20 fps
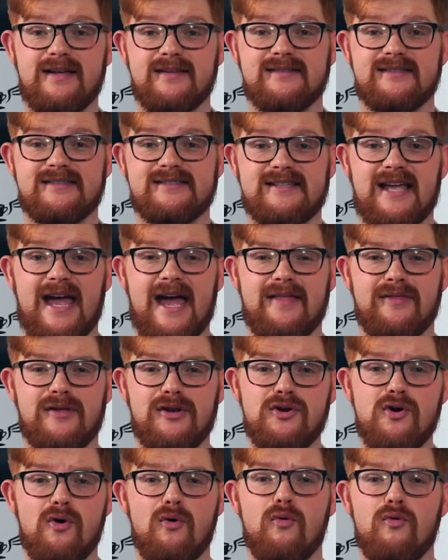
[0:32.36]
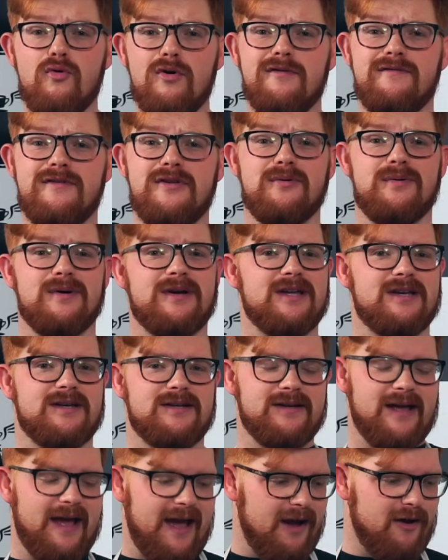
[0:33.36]
understand that not all of you are going
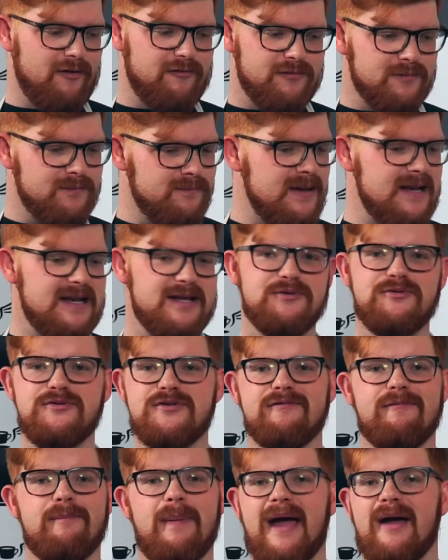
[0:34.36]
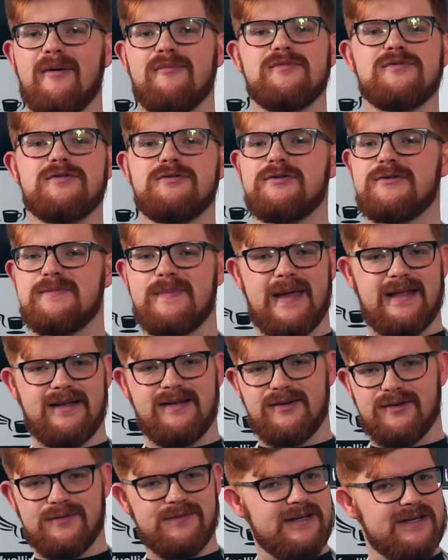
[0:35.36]
to have millions of pounds to
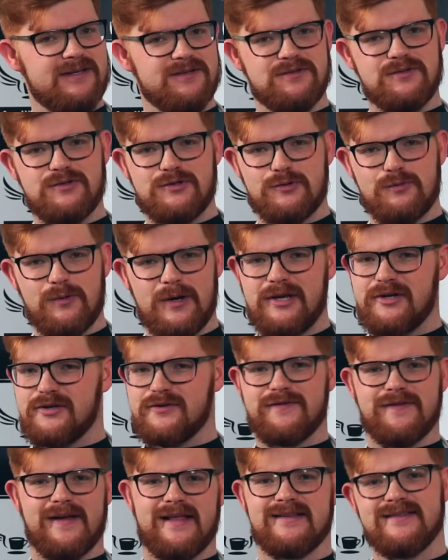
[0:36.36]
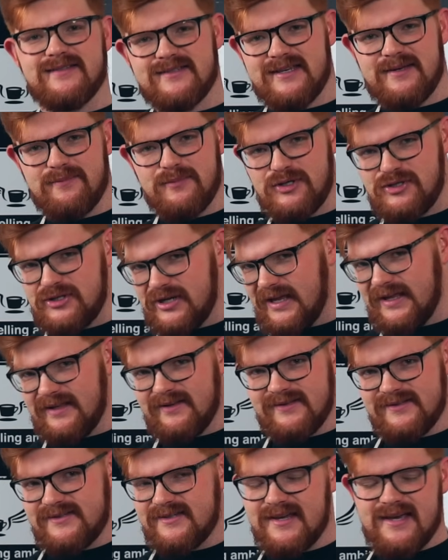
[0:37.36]
spend on these swish fancy
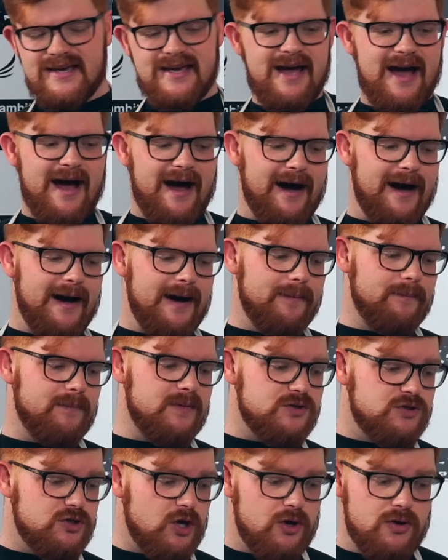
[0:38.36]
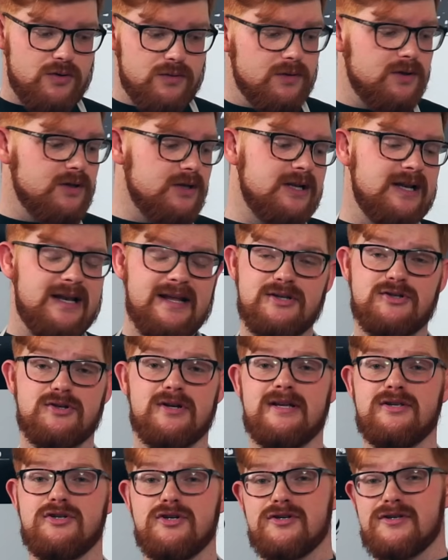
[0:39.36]
machines. So you're
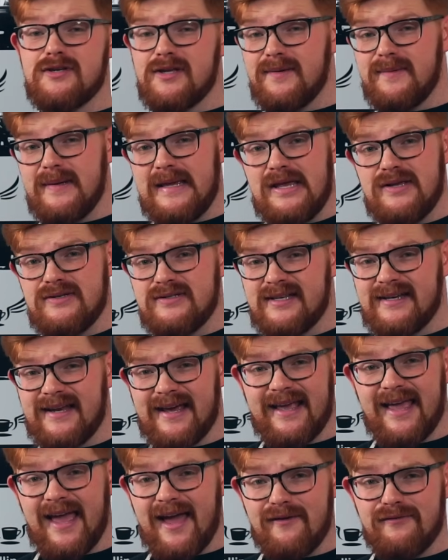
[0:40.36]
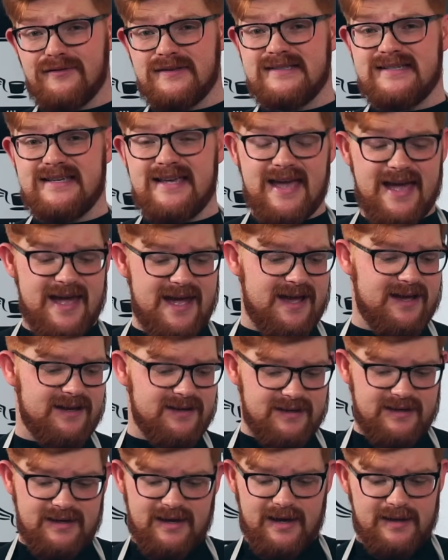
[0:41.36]
literally just going to be using a cafetiere
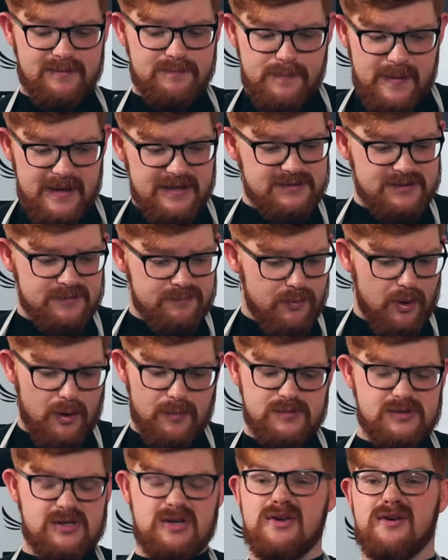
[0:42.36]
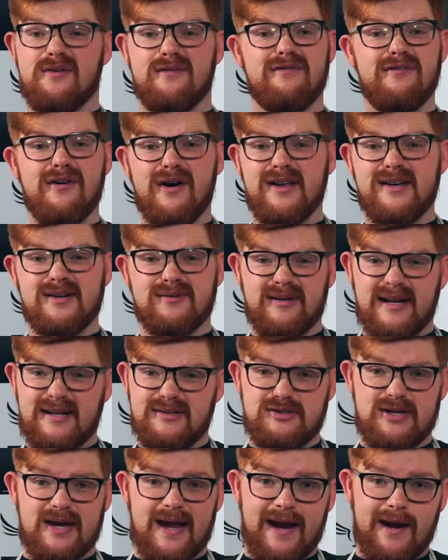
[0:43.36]
and bits and bobs that you can find
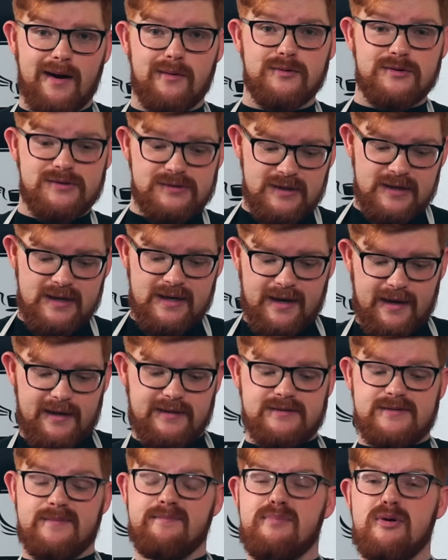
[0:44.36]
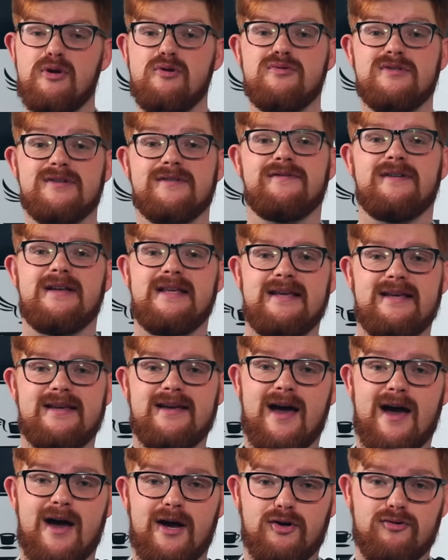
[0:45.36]
around your house and some beautifully
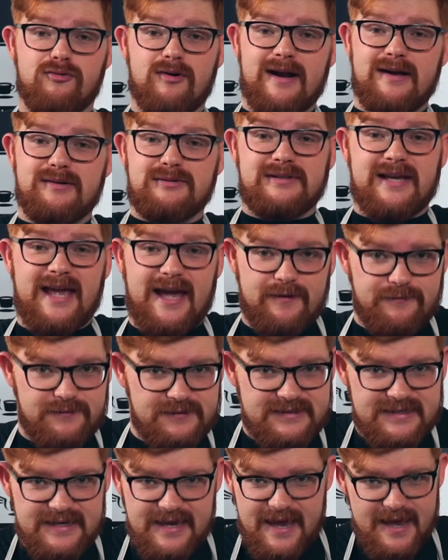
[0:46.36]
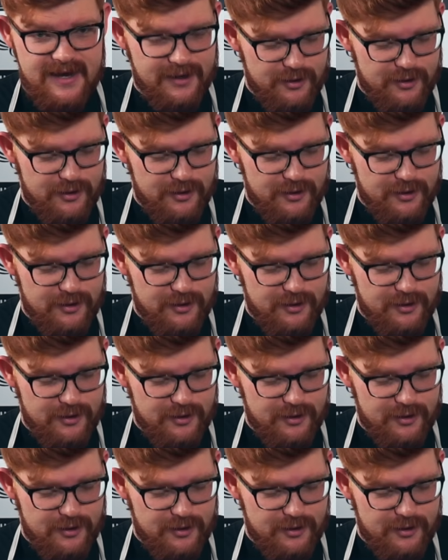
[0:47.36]
ground cafetiere